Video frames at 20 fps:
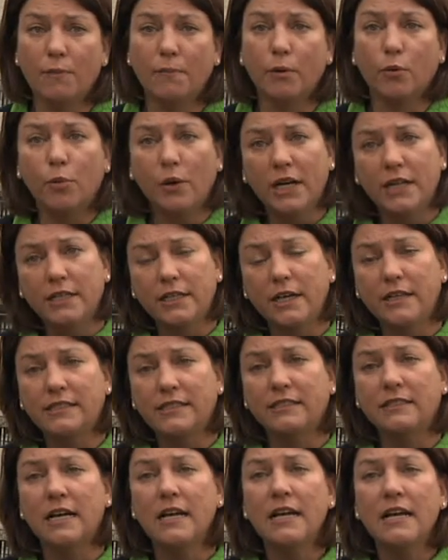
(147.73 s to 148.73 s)
But what it does
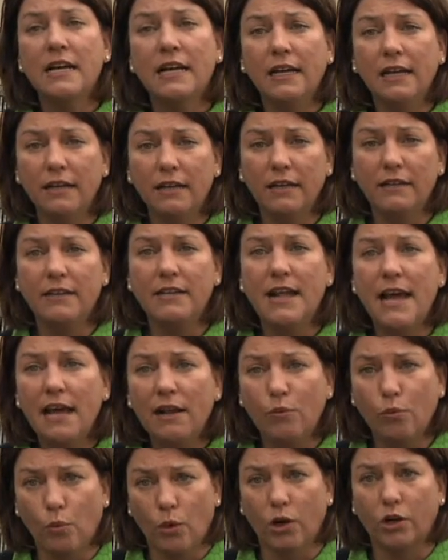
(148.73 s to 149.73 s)
is it
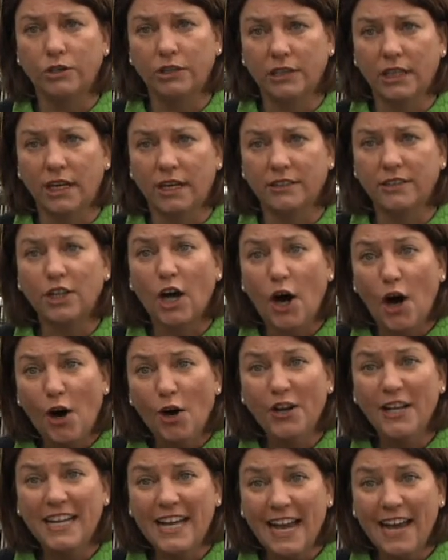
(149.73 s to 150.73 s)
networks us
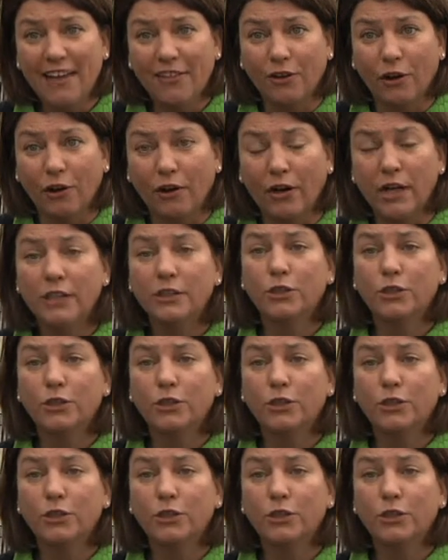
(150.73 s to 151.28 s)
all together